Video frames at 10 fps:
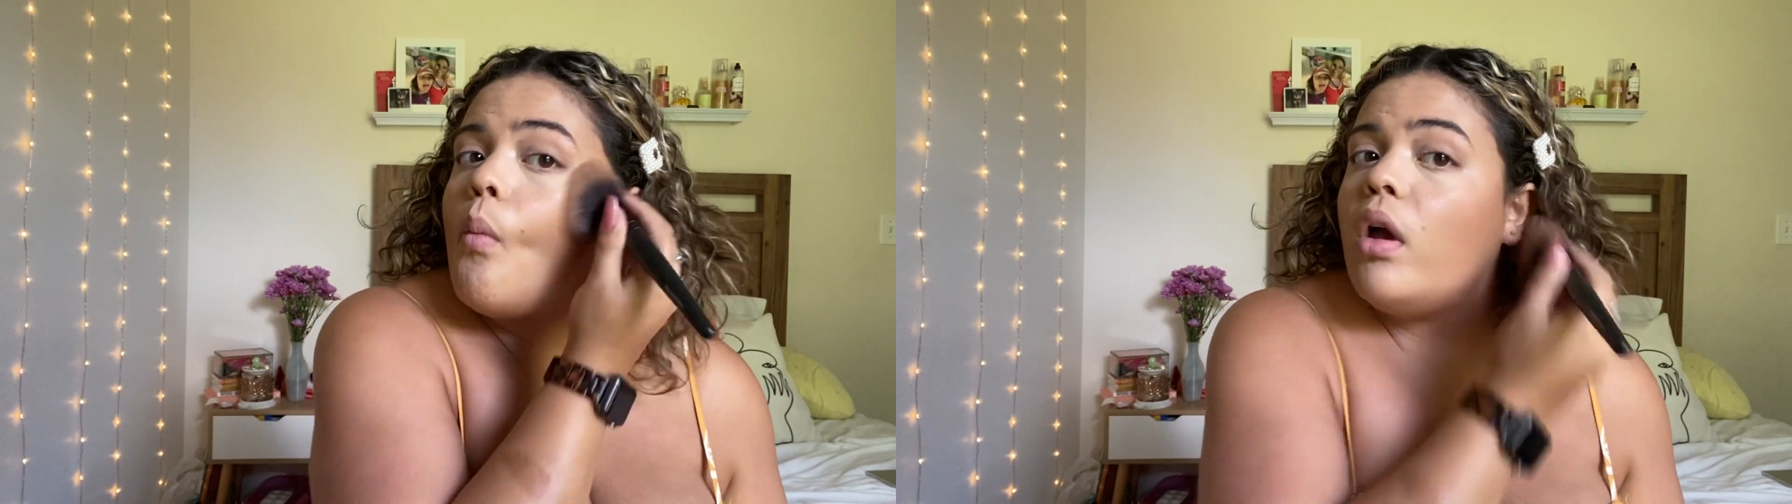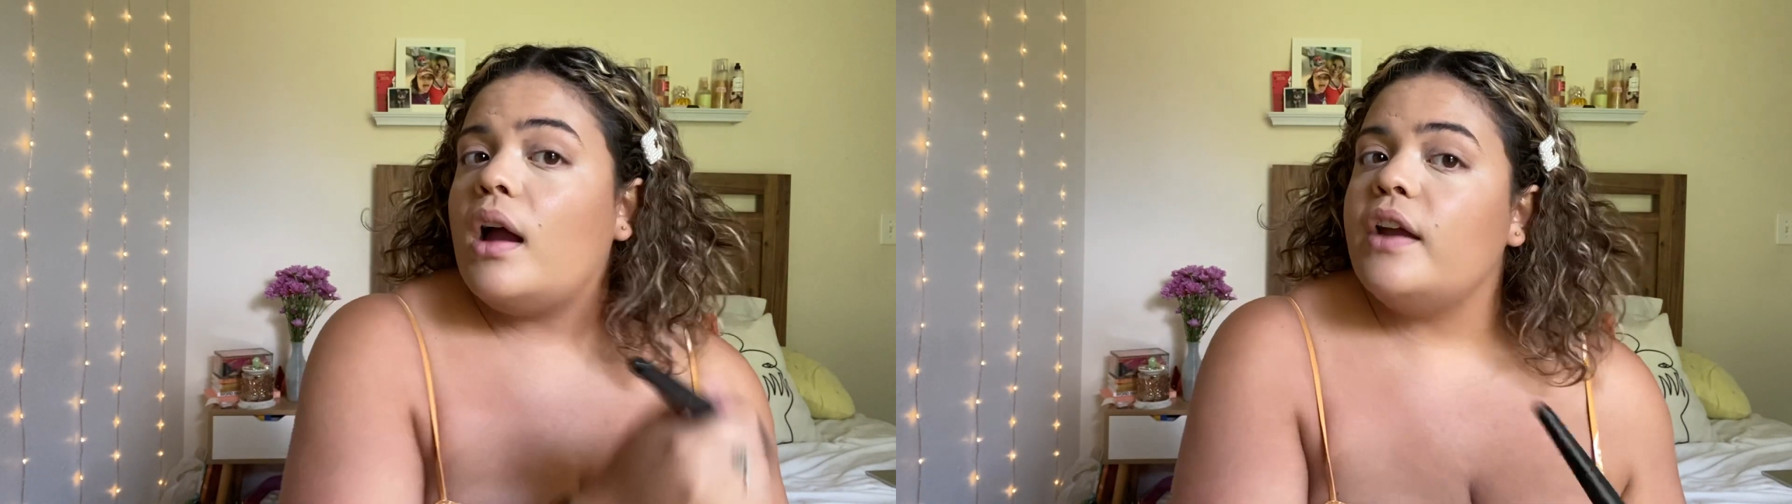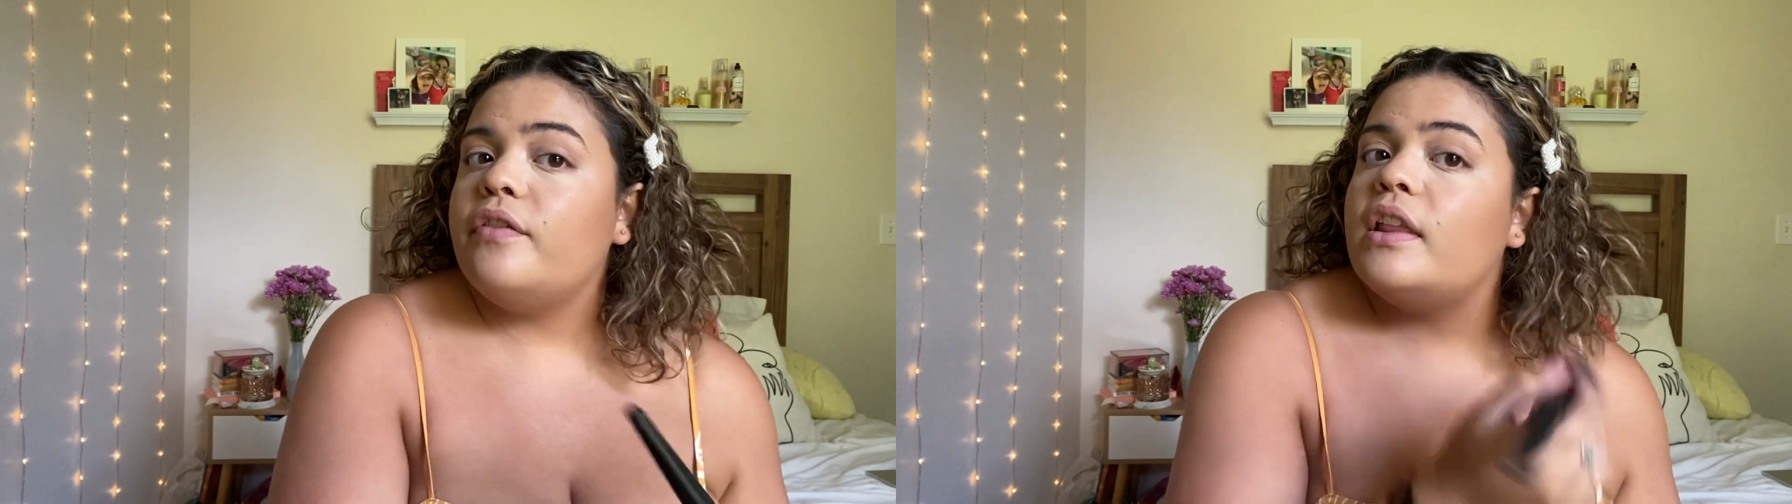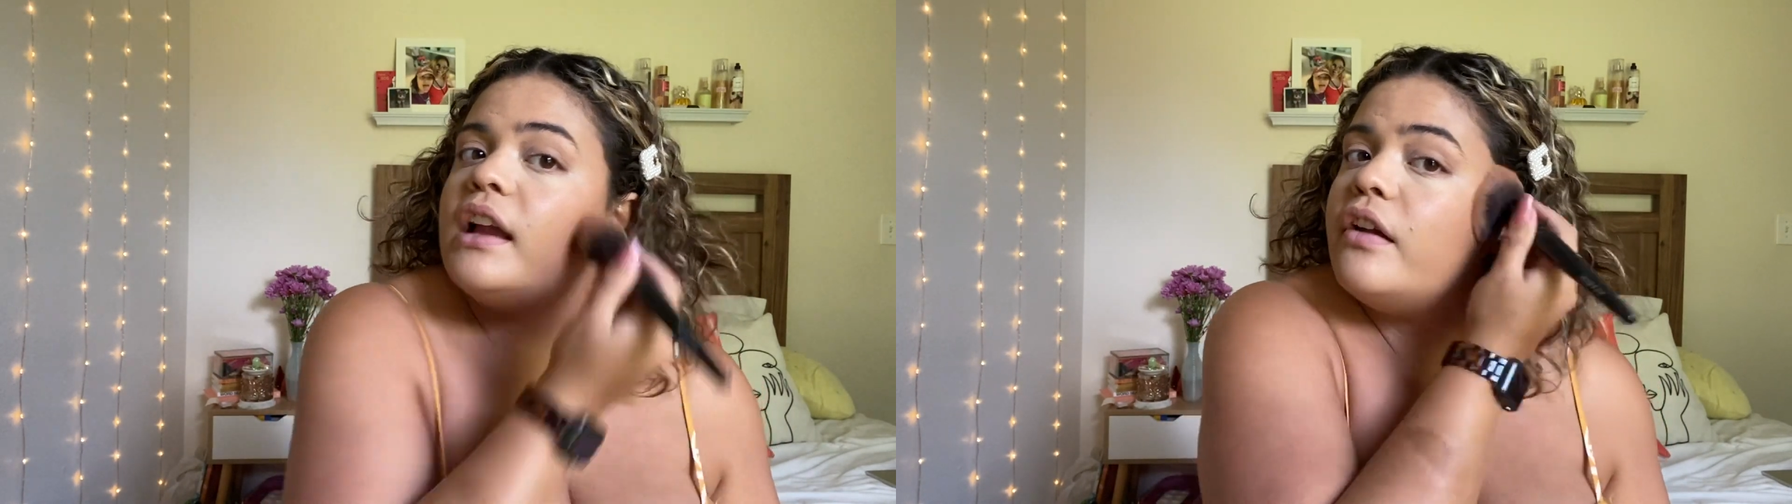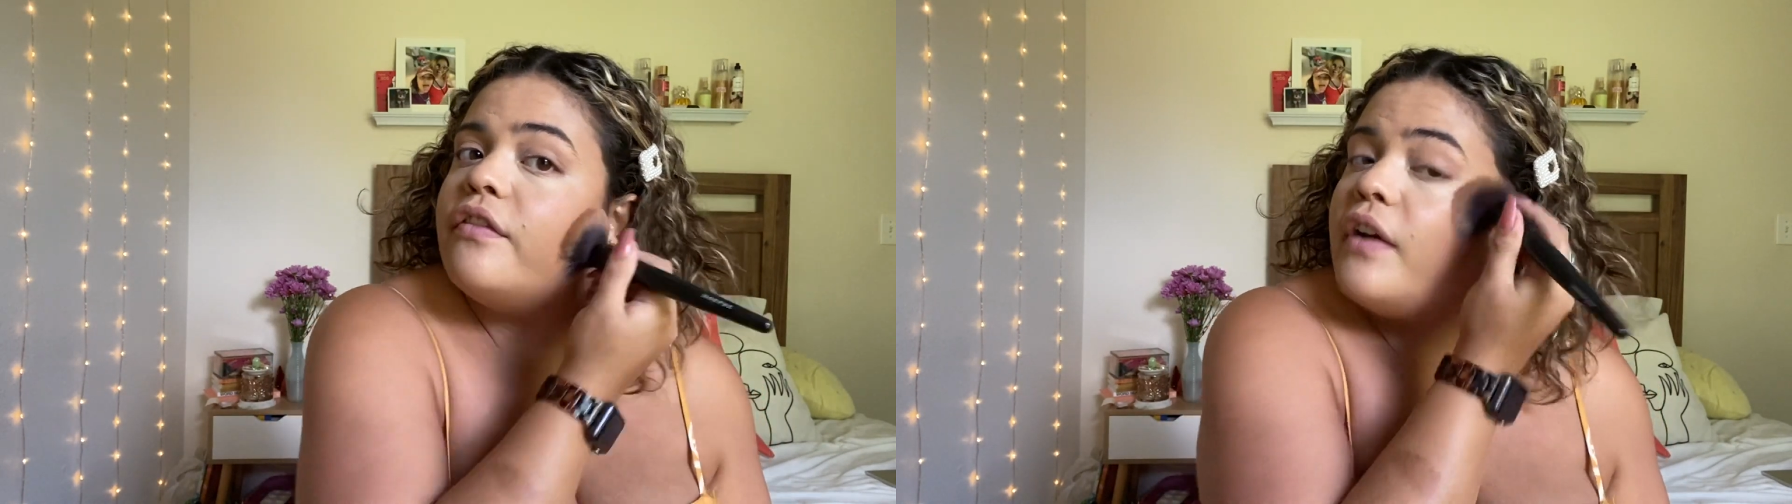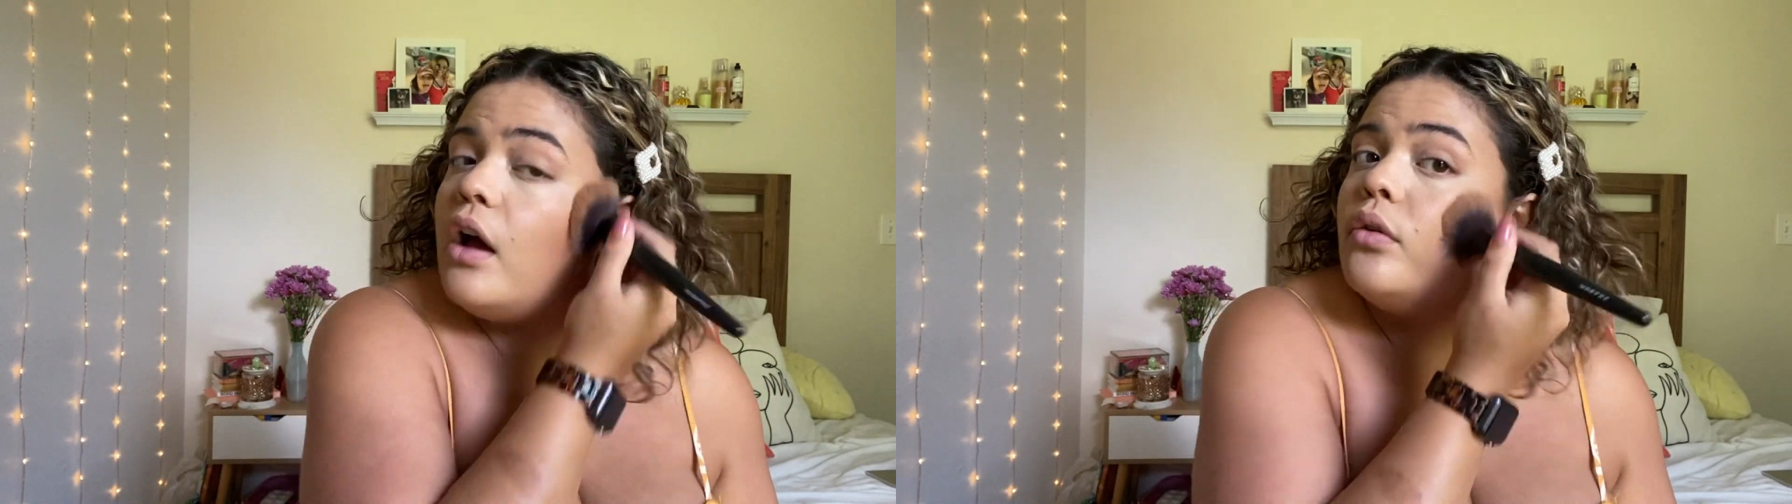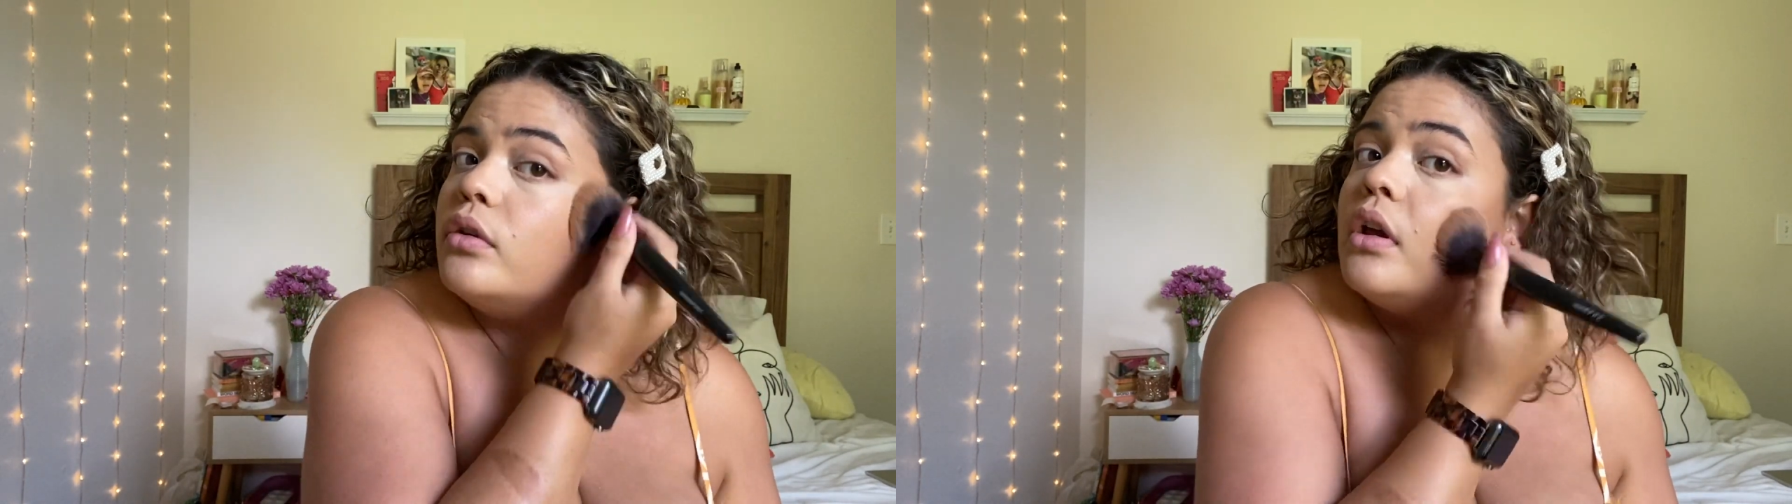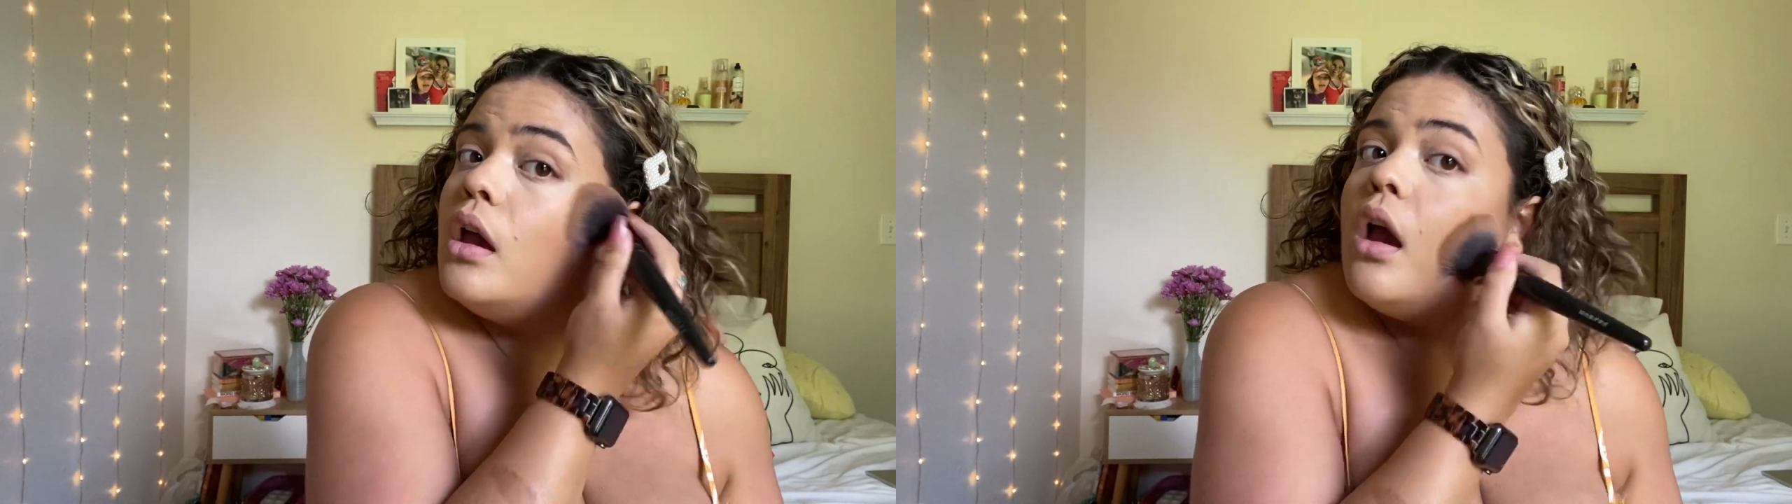I feel like I found